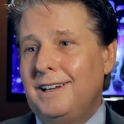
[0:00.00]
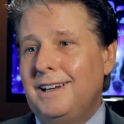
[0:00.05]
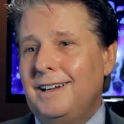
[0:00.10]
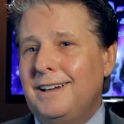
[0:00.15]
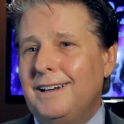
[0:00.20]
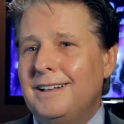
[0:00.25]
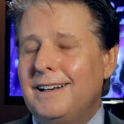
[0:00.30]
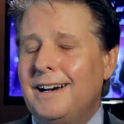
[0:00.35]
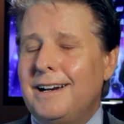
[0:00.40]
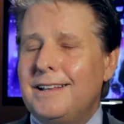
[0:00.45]

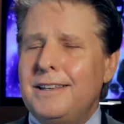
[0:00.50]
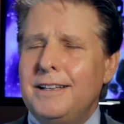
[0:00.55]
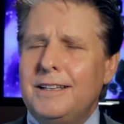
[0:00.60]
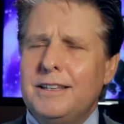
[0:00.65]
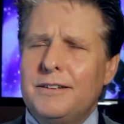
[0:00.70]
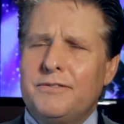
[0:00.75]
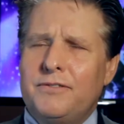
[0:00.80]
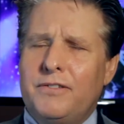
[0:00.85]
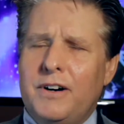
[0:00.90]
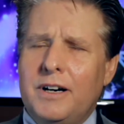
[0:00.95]
And I
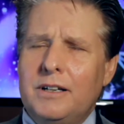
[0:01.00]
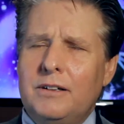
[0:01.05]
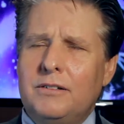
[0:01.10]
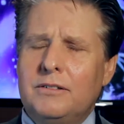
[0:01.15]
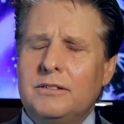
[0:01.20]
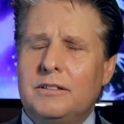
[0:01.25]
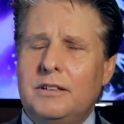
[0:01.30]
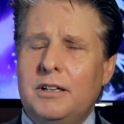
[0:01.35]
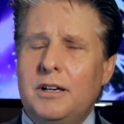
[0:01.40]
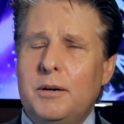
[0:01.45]
think the
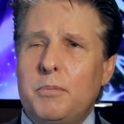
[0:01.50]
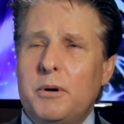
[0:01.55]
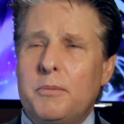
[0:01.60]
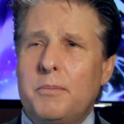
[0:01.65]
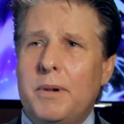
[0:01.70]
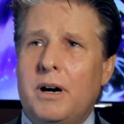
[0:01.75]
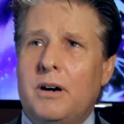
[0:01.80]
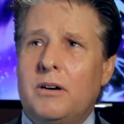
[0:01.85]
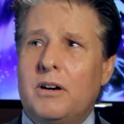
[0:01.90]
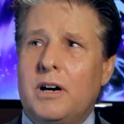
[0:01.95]
final tip
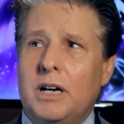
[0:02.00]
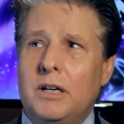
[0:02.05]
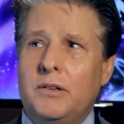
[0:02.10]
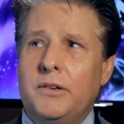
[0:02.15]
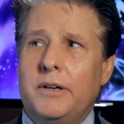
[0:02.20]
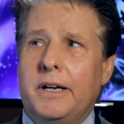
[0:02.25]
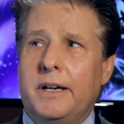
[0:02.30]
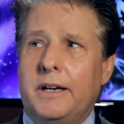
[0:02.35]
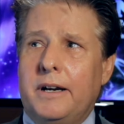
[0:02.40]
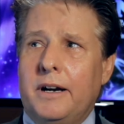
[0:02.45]
about
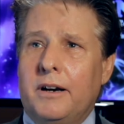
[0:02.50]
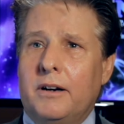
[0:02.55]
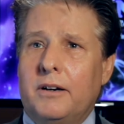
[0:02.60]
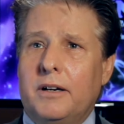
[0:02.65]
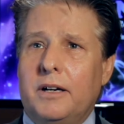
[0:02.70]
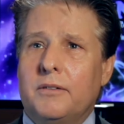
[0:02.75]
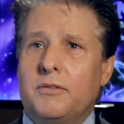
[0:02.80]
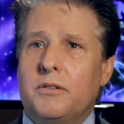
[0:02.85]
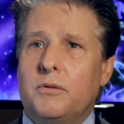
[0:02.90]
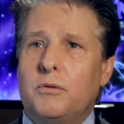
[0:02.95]
hiring a
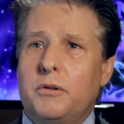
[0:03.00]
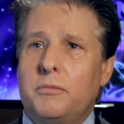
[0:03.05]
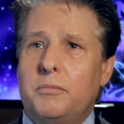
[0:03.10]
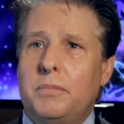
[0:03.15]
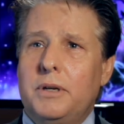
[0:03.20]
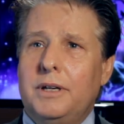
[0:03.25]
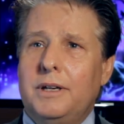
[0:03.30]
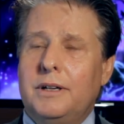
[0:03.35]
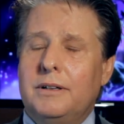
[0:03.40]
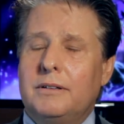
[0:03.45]
caregiver would
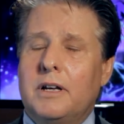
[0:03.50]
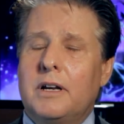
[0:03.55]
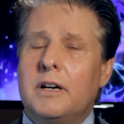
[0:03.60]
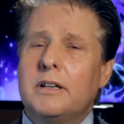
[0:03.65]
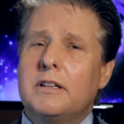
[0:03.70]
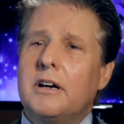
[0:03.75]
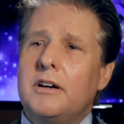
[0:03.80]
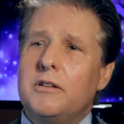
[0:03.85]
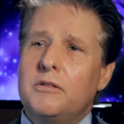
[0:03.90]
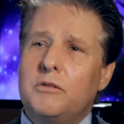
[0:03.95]
be, a lot
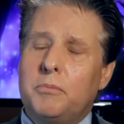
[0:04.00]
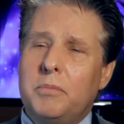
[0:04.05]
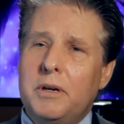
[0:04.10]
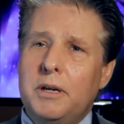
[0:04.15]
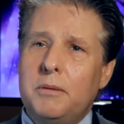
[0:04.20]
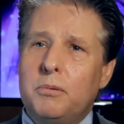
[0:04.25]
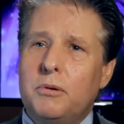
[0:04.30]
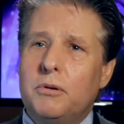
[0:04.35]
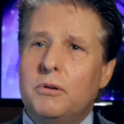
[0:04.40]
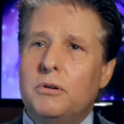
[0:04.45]
of times
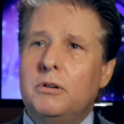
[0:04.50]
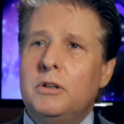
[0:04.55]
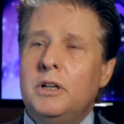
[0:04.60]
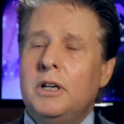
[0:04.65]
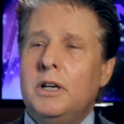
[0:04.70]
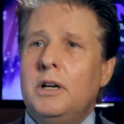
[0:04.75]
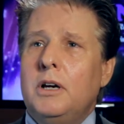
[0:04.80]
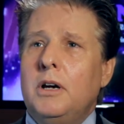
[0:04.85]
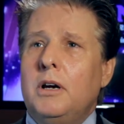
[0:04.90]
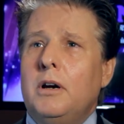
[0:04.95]
people
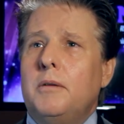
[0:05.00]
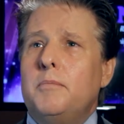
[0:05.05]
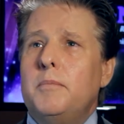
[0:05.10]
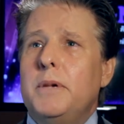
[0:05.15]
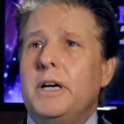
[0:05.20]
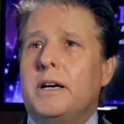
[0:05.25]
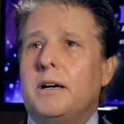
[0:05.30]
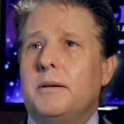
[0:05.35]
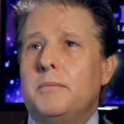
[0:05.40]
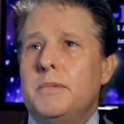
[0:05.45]

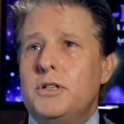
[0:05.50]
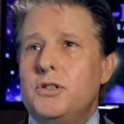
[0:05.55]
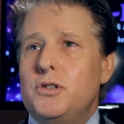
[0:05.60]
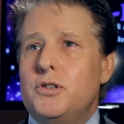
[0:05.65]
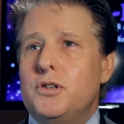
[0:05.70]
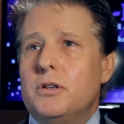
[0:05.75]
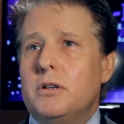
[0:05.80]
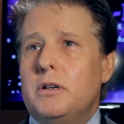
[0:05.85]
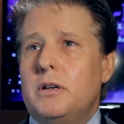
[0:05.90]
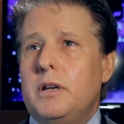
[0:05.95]
become
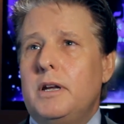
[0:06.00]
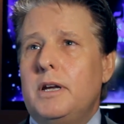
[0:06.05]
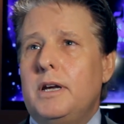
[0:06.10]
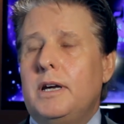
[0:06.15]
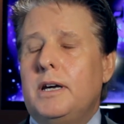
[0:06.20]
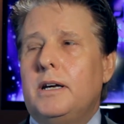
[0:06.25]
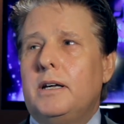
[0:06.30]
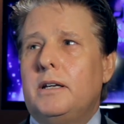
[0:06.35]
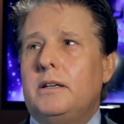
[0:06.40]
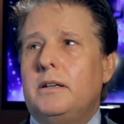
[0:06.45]
injured
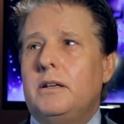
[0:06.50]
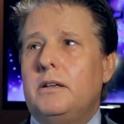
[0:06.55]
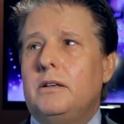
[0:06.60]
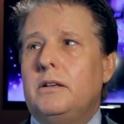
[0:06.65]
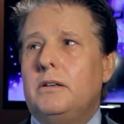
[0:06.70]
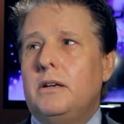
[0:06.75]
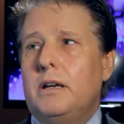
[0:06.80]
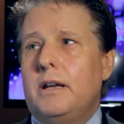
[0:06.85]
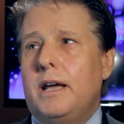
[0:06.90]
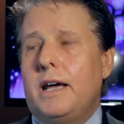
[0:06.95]

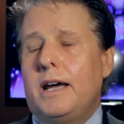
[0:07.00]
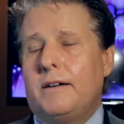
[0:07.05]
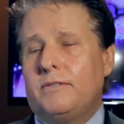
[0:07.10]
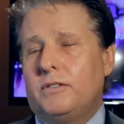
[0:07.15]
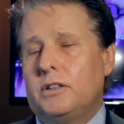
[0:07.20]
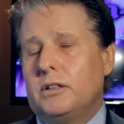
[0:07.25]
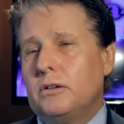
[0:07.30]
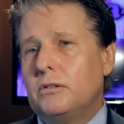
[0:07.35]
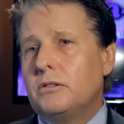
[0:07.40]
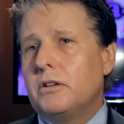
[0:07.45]
and
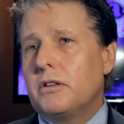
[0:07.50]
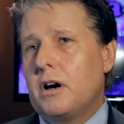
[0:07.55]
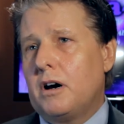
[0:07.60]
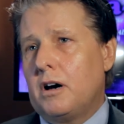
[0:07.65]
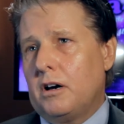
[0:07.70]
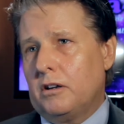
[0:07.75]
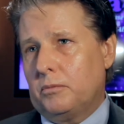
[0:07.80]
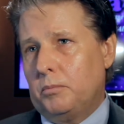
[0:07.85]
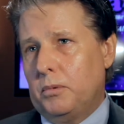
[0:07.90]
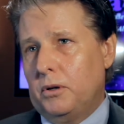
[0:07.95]
have to go to the
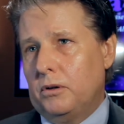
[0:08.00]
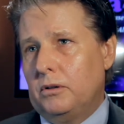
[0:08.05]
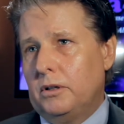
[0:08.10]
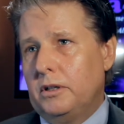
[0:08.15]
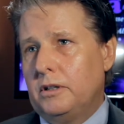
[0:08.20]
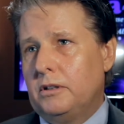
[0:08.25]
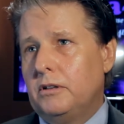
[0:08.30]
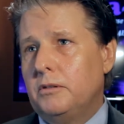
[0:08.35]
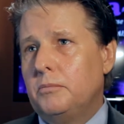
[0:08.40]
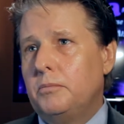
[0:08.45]

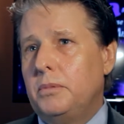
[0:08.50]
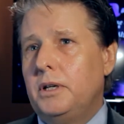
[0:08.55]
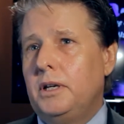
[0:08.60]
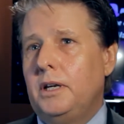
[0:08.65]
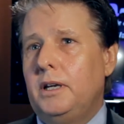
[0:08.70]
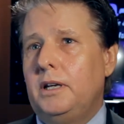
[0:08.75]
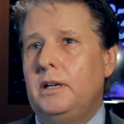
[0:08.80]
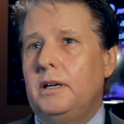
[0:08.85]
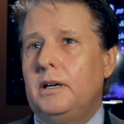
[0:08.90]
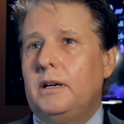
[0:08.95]
hospital. It could
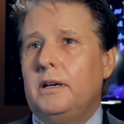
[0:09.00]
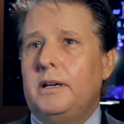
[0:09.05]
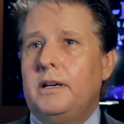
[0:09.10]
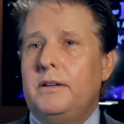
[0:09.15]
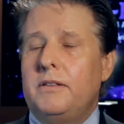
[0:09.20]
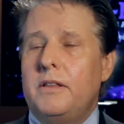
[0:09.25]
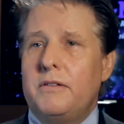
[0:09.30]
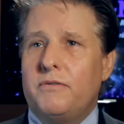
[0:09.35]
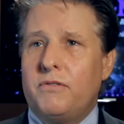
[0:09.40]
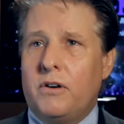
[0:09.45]
be
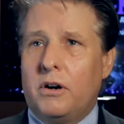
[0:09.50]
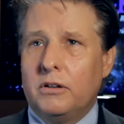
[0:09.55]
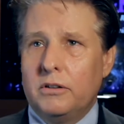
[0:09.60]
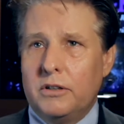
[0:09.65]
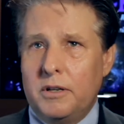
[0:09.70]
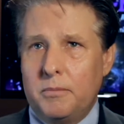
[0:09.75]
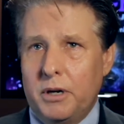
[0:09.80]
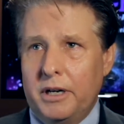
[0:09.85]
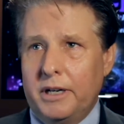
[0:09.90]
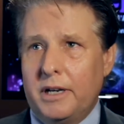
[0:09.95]
they fall
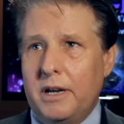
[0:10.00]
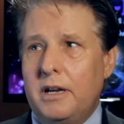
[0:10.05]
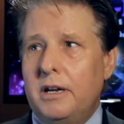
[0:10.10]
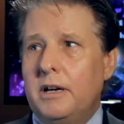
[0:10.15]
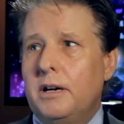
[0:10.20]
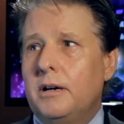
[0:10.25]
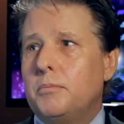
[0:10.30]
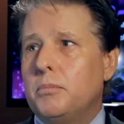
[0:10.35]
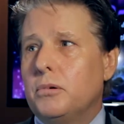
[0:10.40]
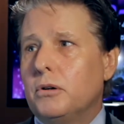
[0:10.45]
and they break a
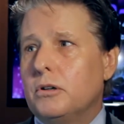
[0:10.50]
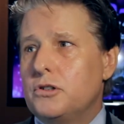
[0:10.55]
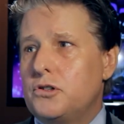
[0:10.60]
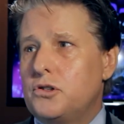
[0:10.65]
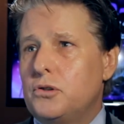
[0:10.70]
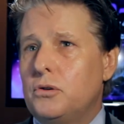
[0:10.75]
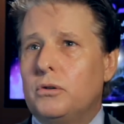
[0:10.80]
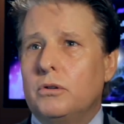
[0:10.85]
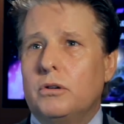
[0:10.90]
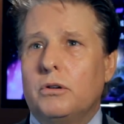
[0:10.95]
hip or a
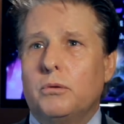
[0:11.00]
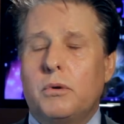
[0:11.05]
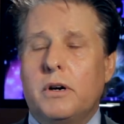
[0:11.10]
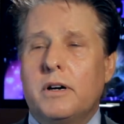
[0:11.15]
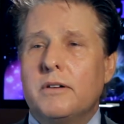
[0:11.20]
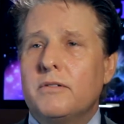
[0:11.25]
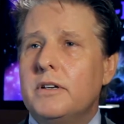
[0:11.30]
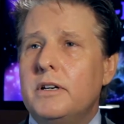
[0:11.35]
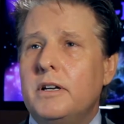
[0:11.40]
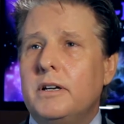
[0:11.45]
shoulder,
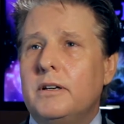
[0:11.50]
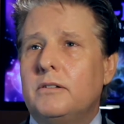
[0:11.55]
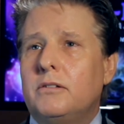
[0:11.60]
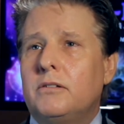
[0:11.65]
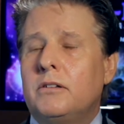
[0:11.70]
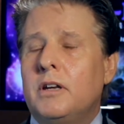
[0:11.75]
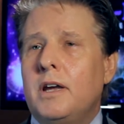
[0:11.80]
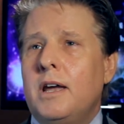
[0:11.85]
whatever it is.